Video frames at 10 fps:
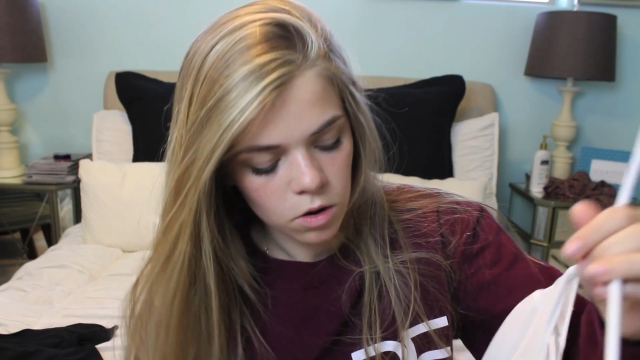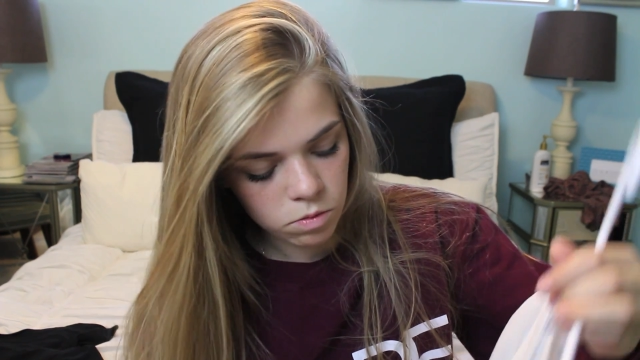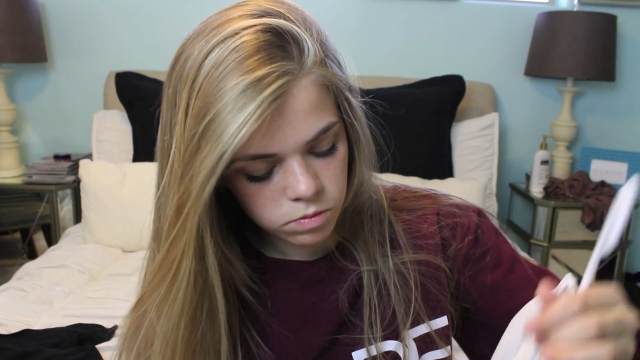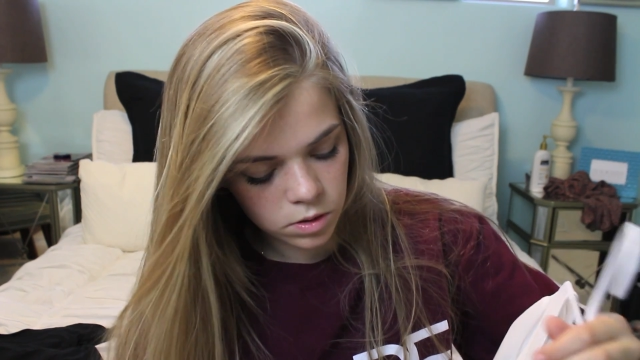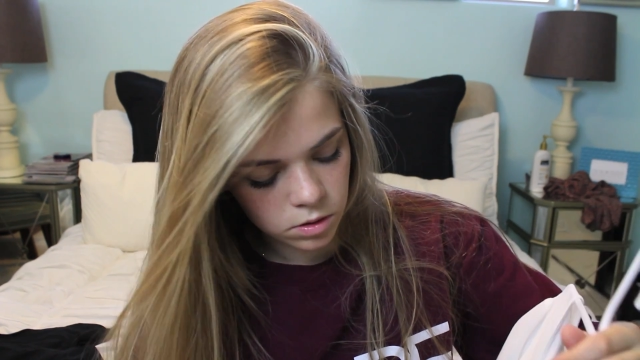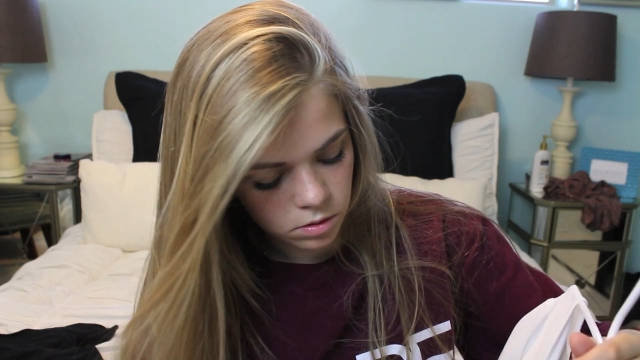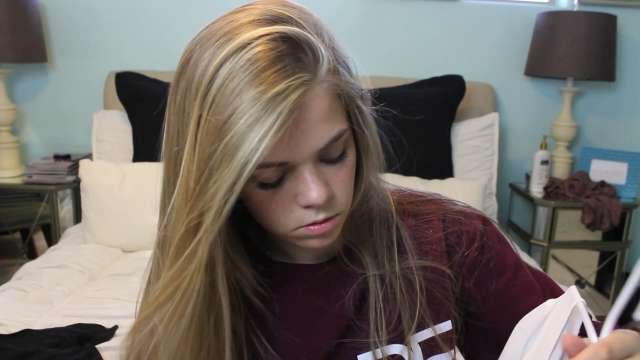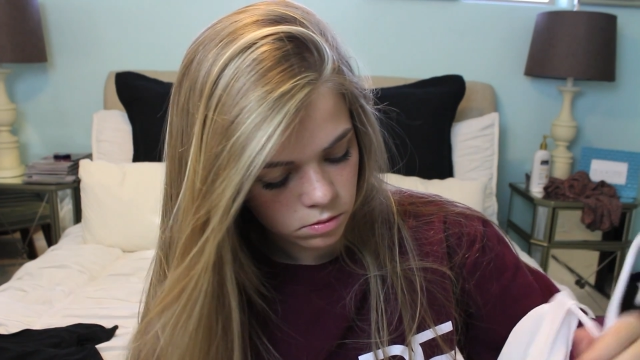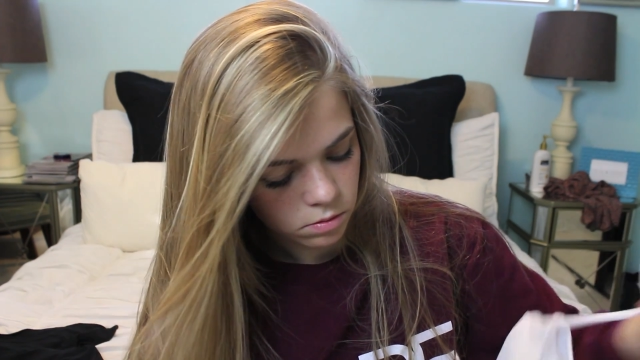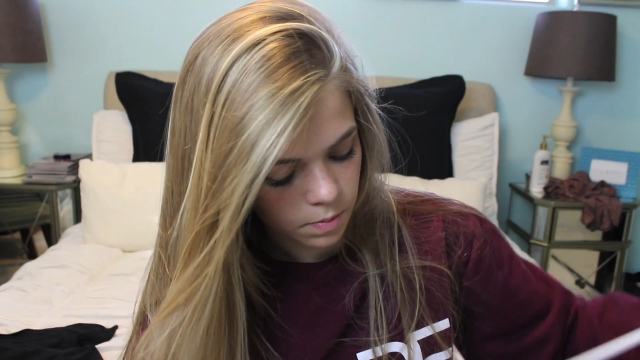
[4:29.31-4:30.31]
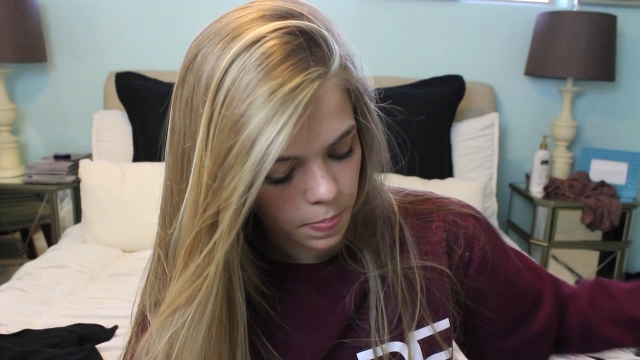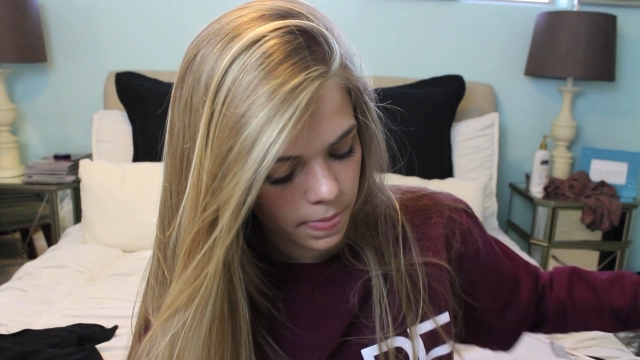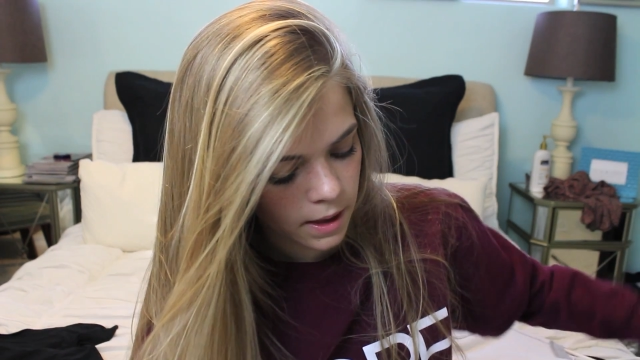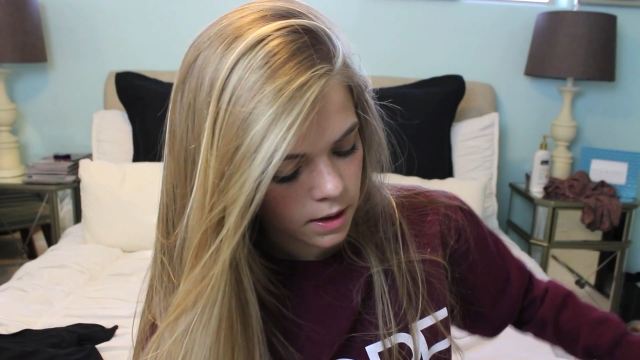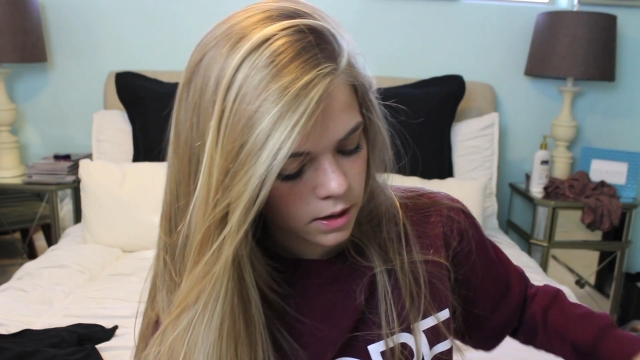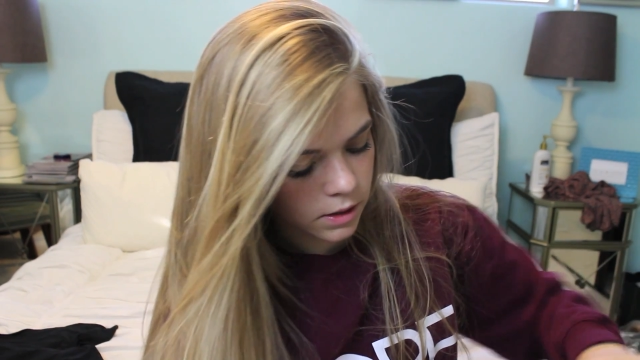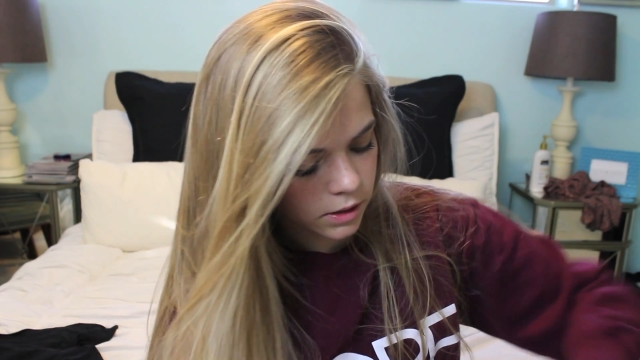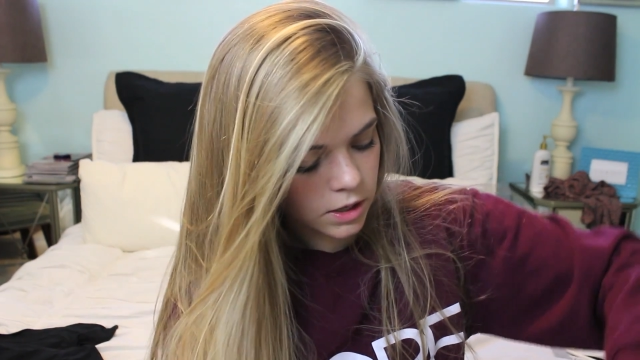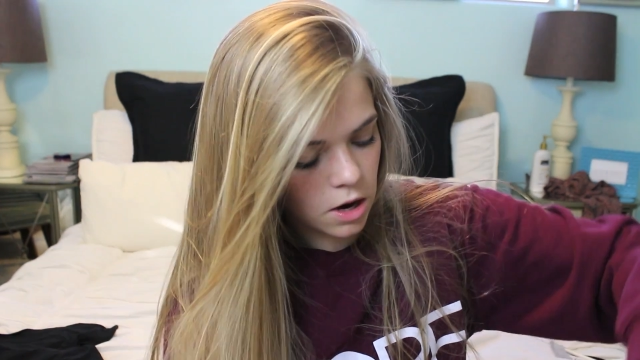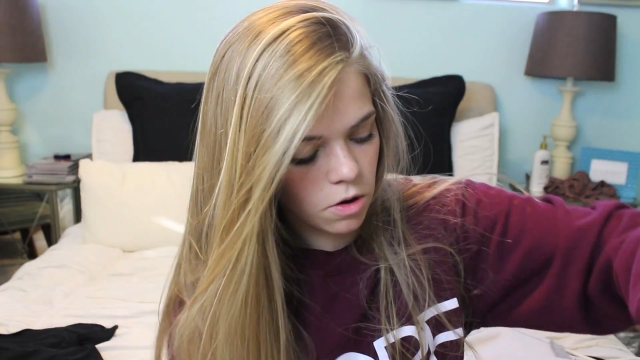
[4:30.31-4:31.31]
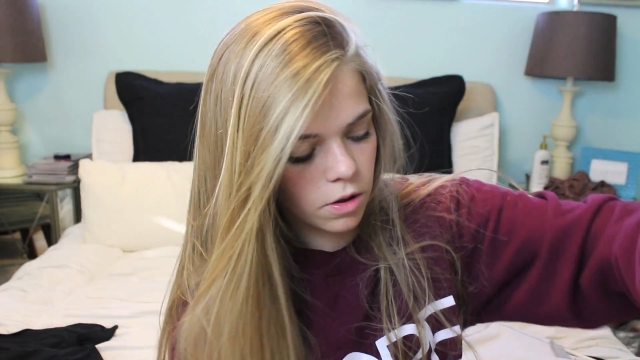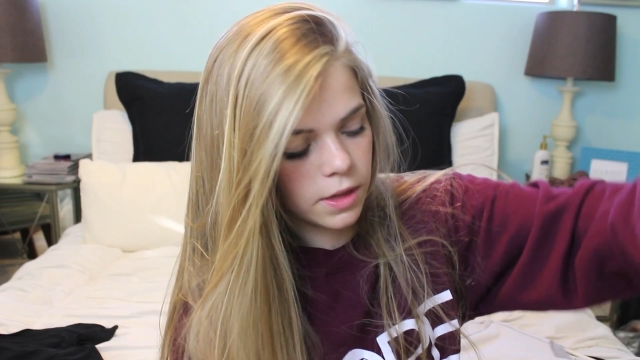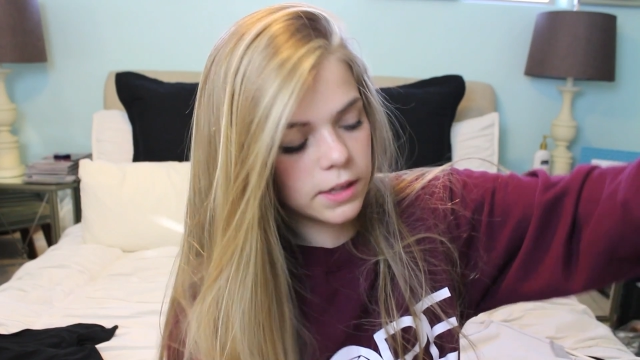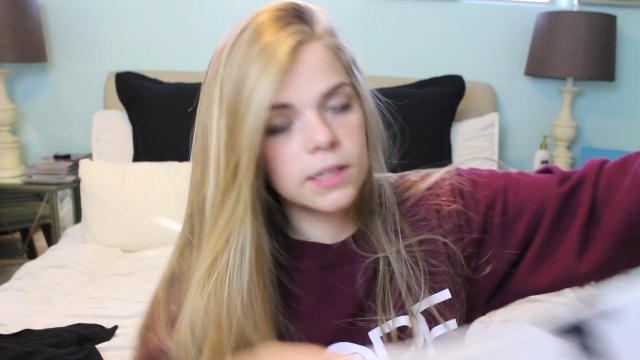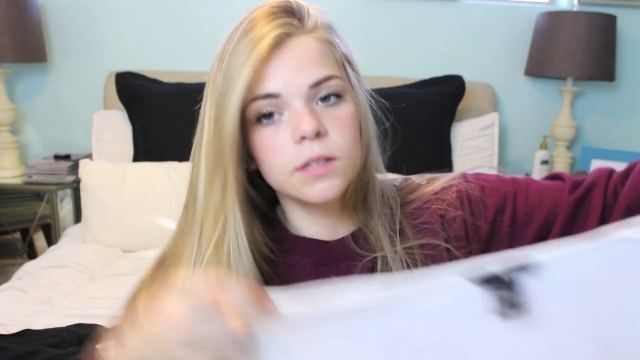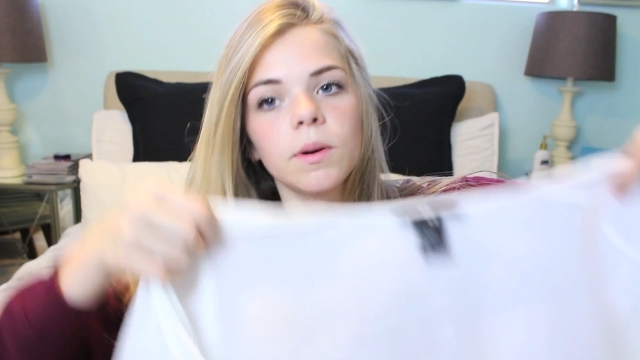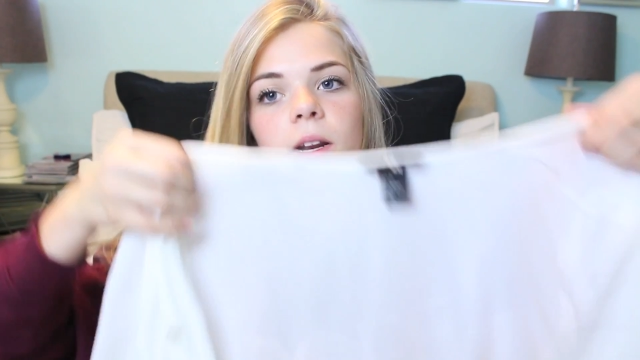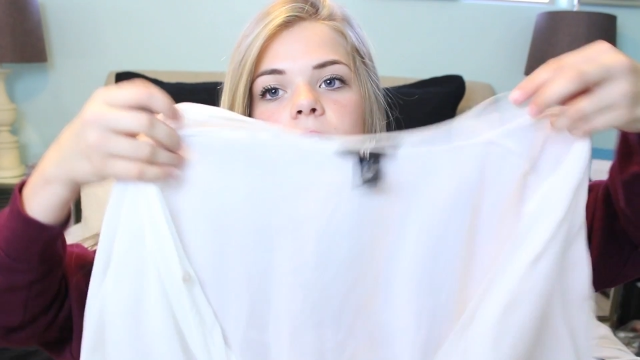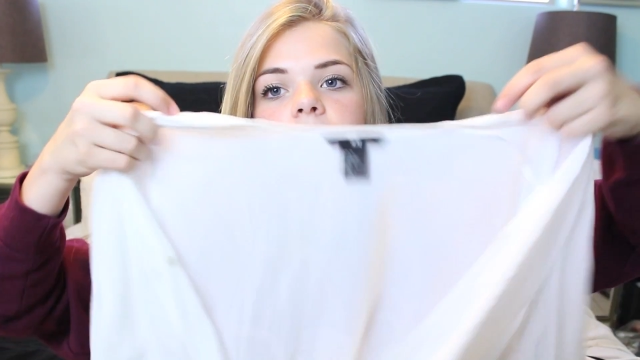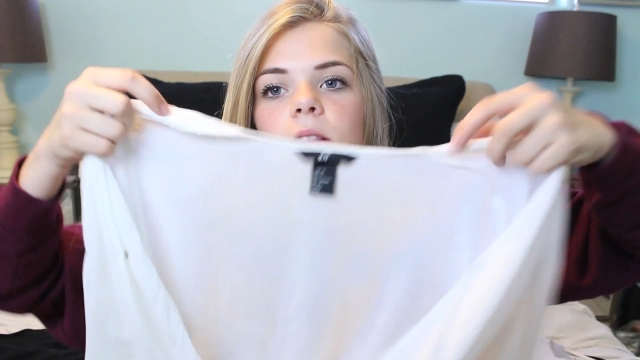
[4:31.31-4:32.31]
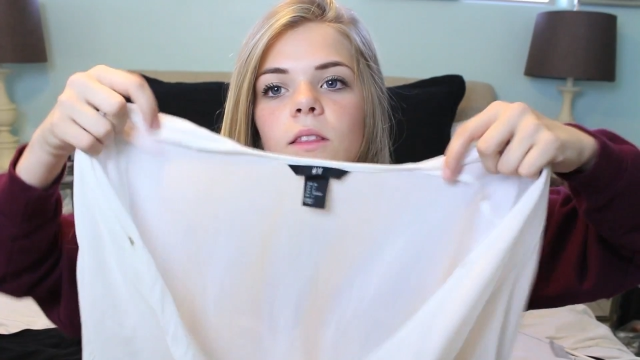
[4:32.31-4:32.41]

Oop. So this is what it